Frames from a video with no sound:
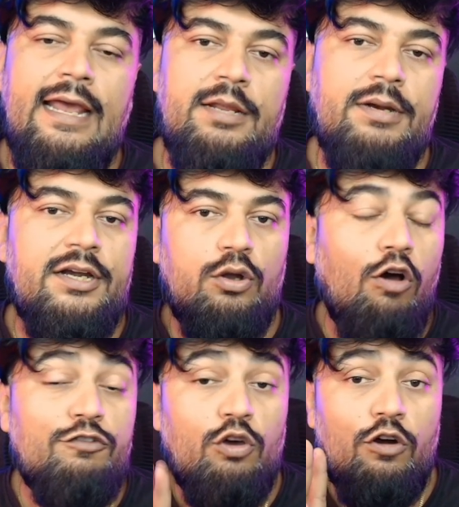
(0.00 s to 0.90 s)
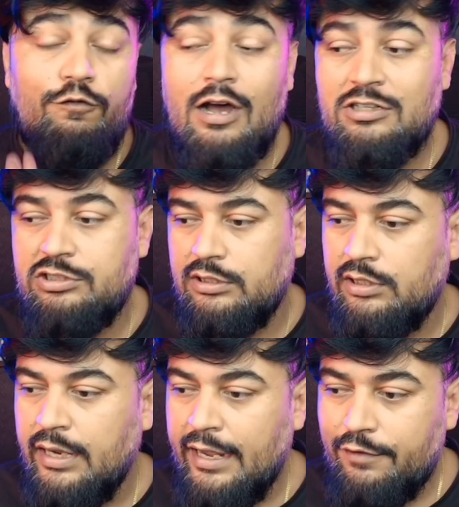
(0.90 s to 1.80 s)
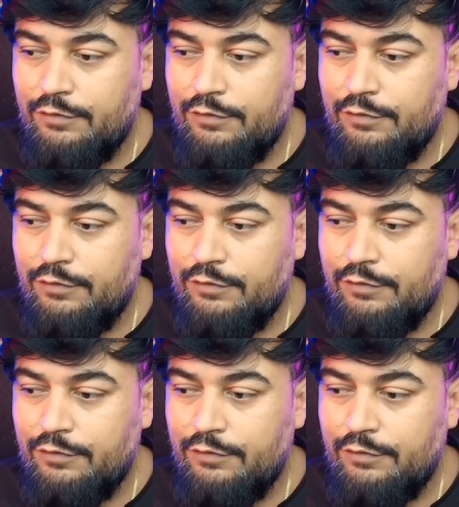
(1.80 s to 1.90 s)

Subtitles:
element of your function